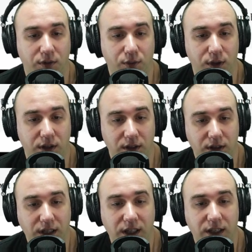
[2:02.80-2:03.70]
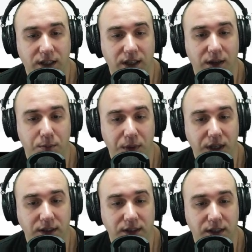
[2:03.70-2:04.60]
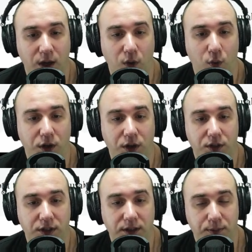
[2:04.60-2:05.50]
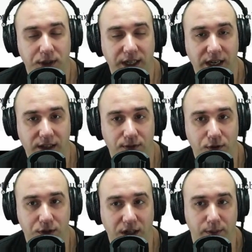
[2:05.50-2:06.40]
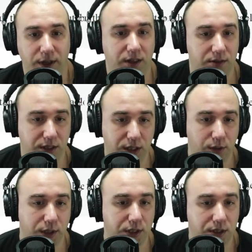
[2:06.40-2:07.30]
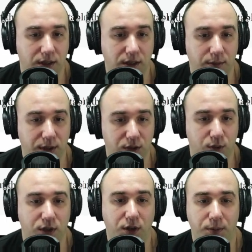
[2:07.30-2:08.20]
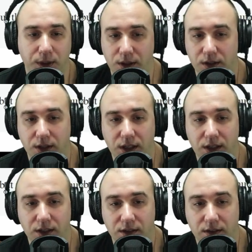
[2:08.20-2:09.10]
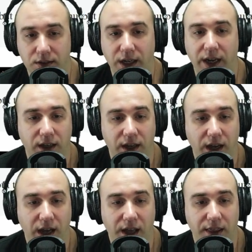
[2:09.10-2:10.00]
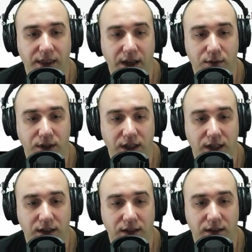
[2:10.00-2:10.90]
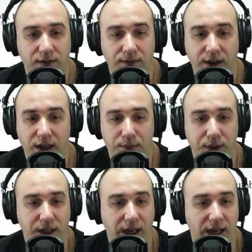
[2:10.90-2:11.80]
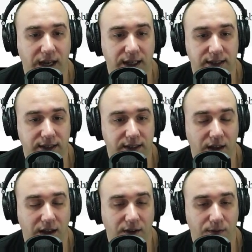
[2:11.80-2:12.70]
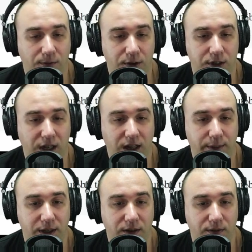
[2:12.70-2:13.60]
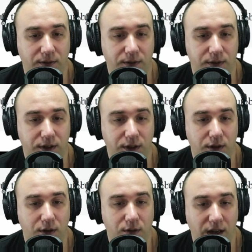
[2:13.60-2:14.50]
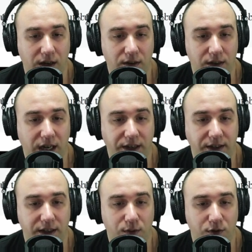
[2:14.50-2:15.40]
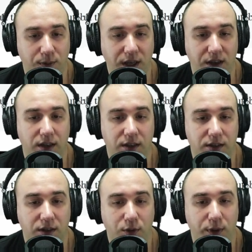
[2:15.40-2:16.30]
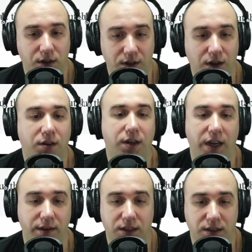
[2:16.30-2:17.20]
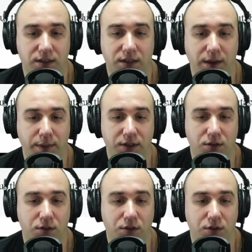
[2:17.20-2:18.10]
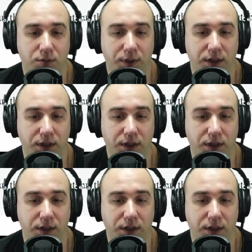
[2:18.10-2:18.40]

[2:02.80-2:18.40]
we delete, that means we don't simply take the first element and 0 it. It means we completely delete it. Okay. And then we can define B as first element of 0 concatenate with B. So it'll be, okay, same as original B.